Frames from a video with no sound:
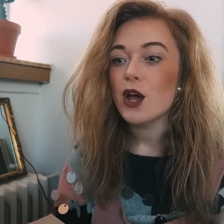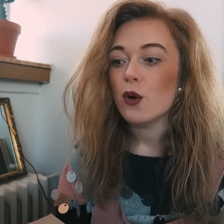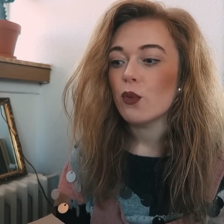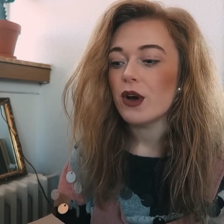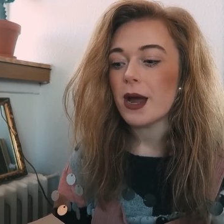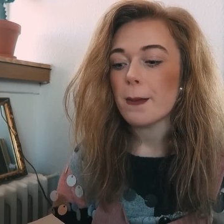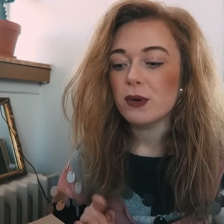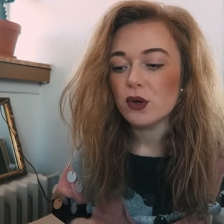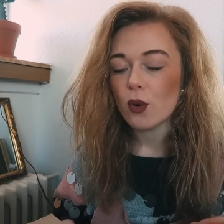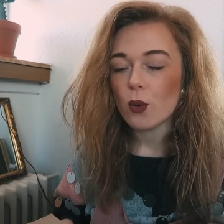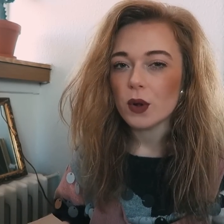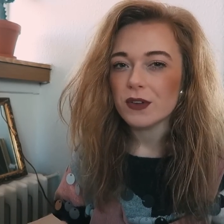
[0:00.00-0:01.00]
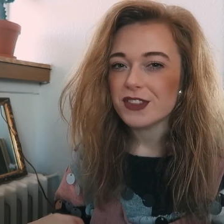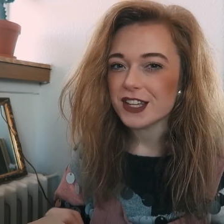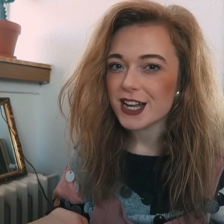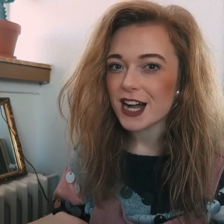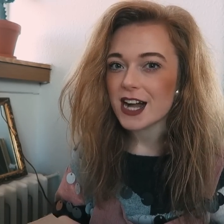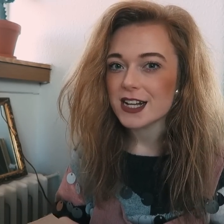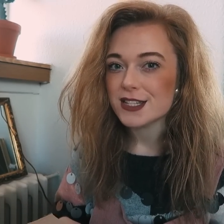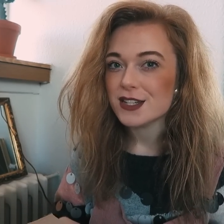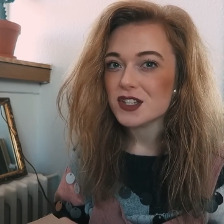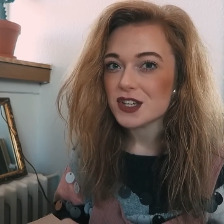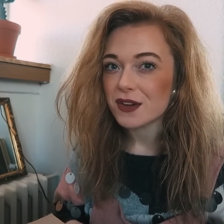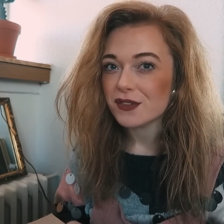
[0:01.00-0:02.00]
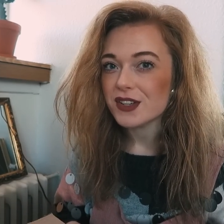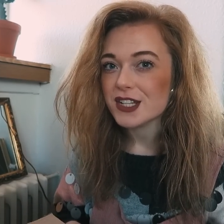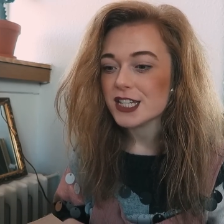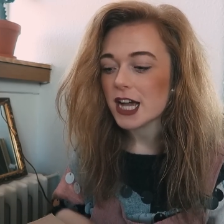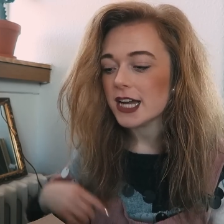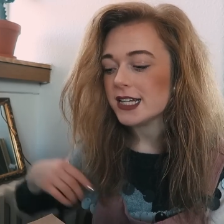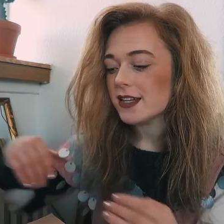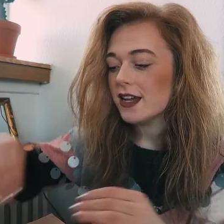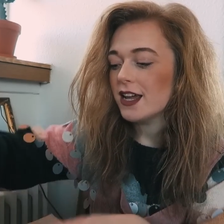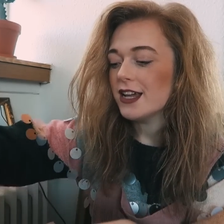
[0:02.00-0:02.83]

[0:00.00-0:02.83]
where I put all of the cards and stuff inside.